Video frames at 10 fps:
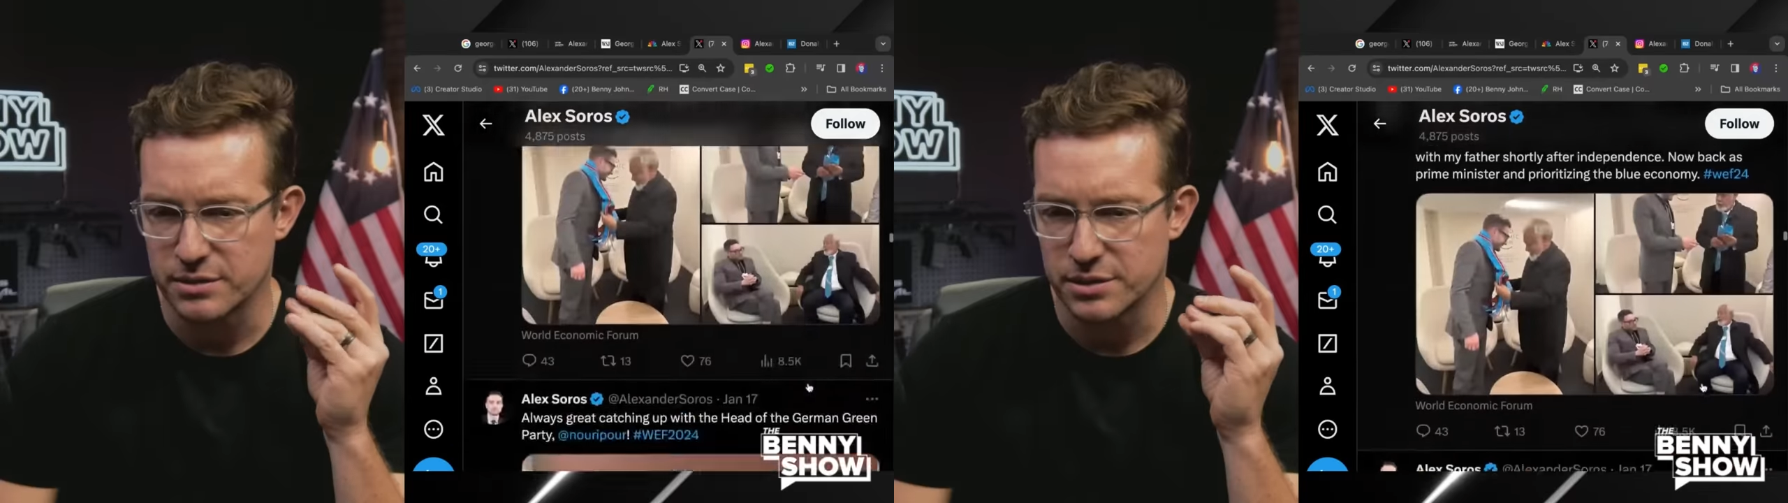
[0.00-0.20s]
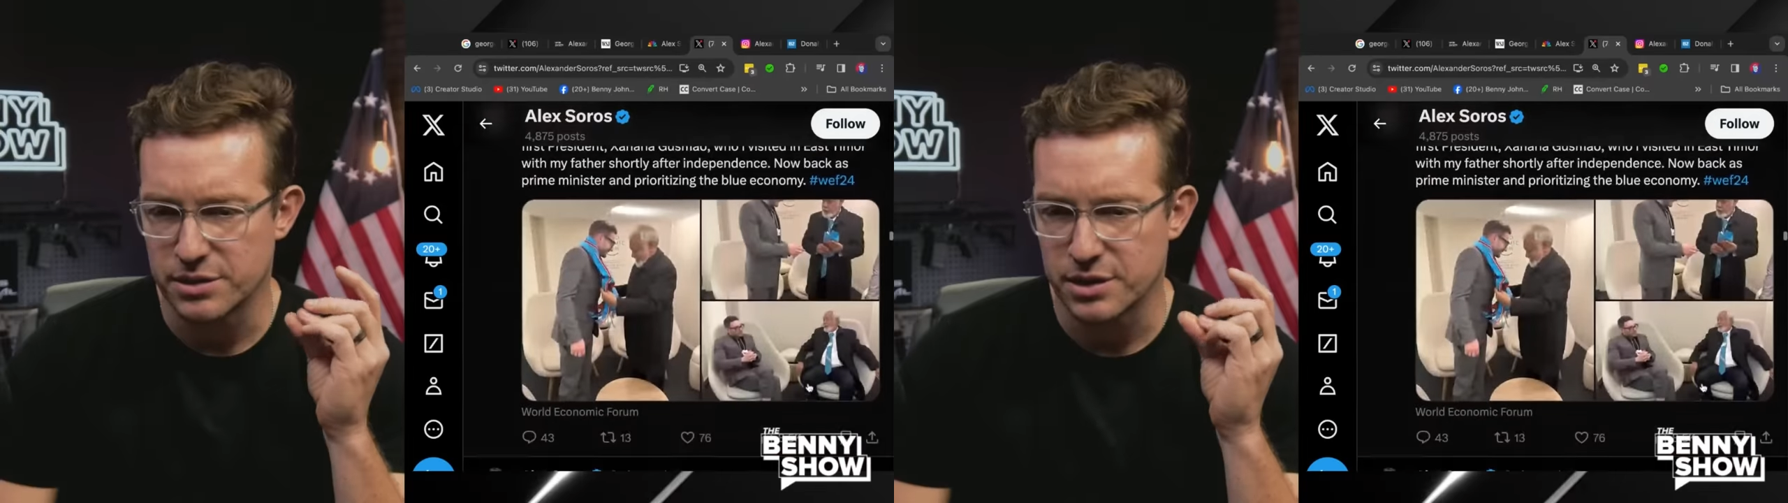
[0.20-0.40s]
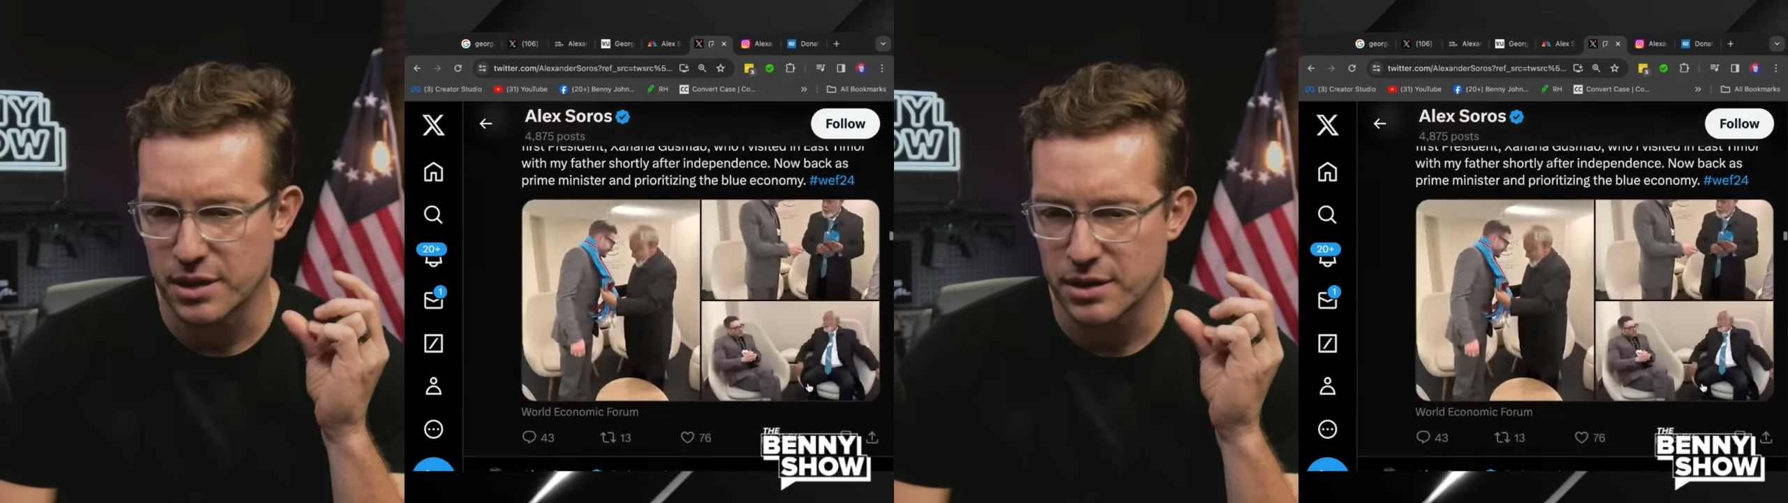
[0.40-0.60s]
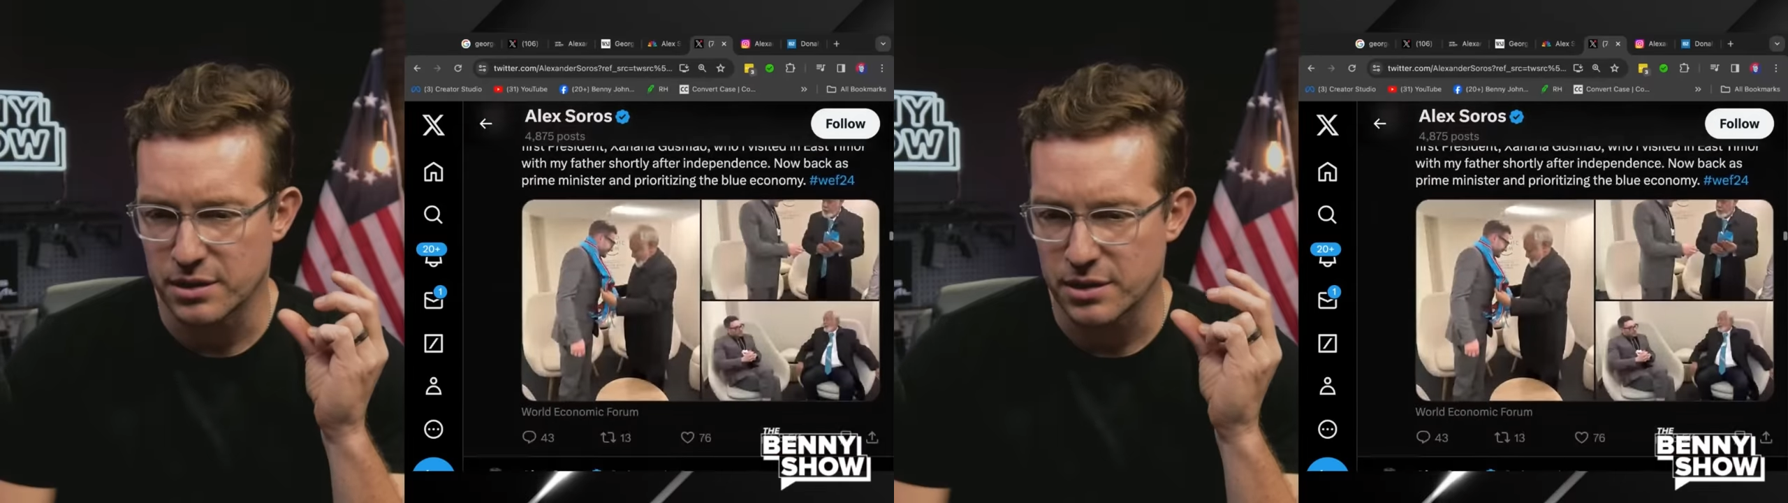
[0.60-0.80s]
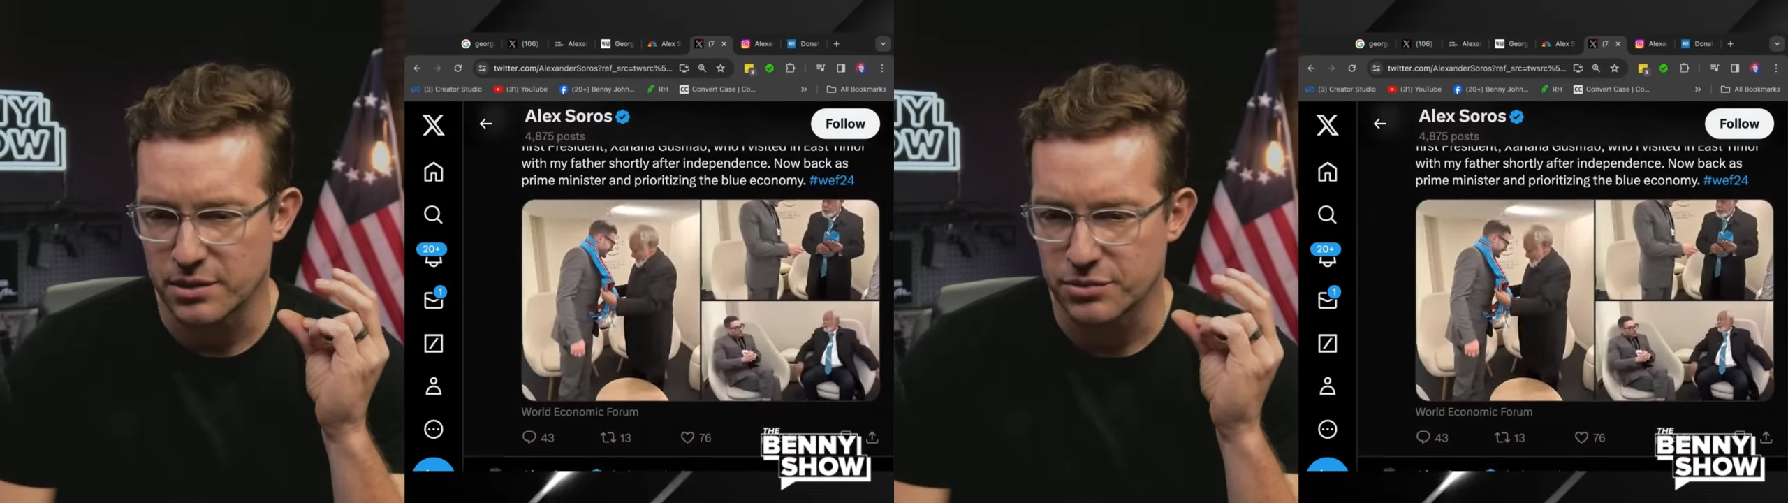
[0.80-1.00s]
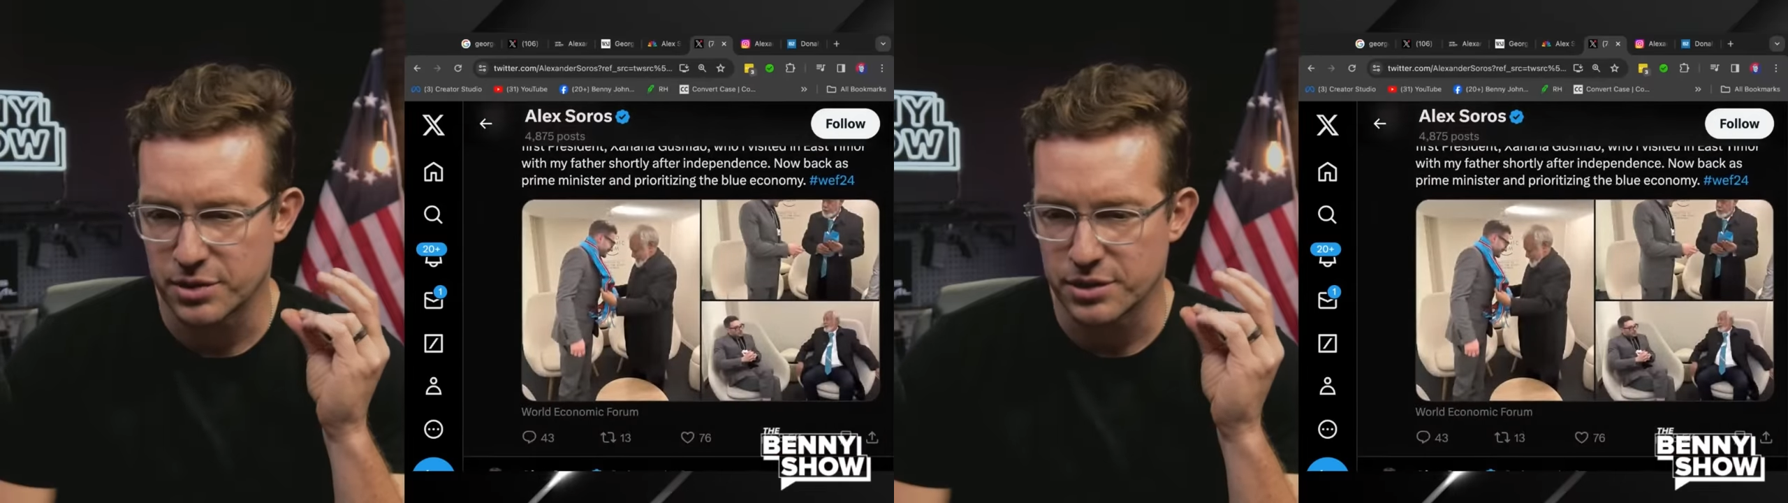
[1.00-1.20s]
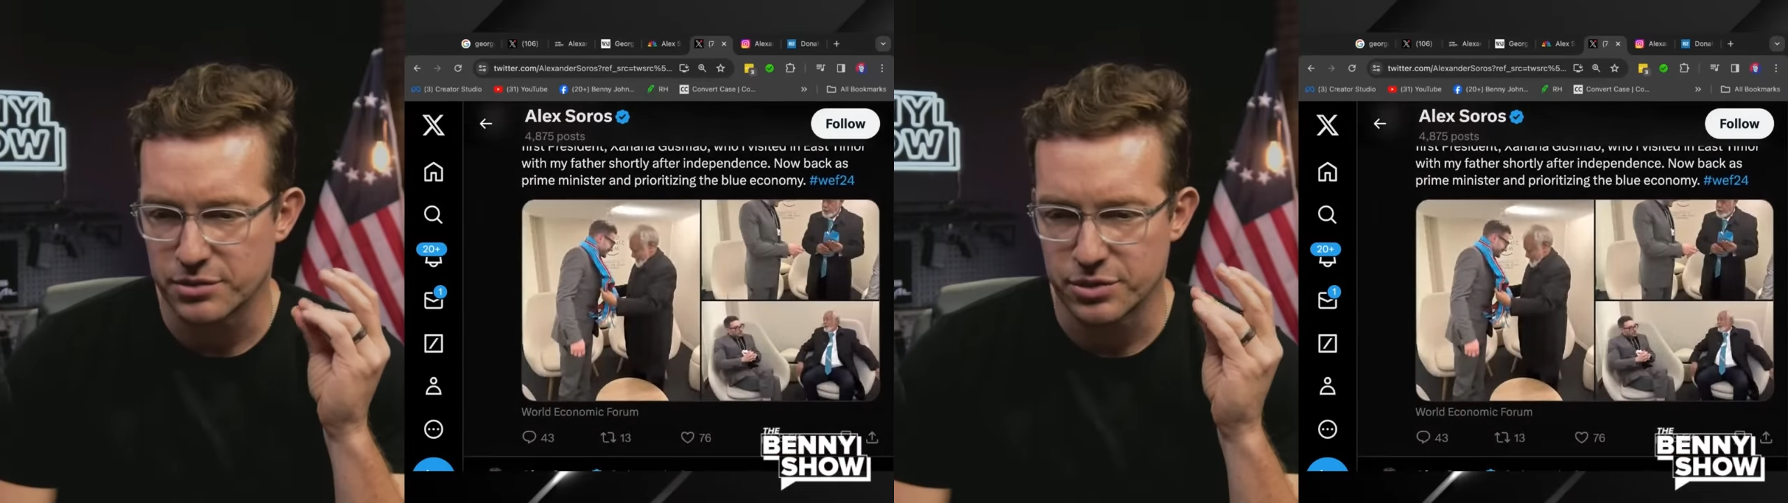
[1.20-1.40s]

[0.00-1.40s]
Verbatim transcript: Look, look, look, really,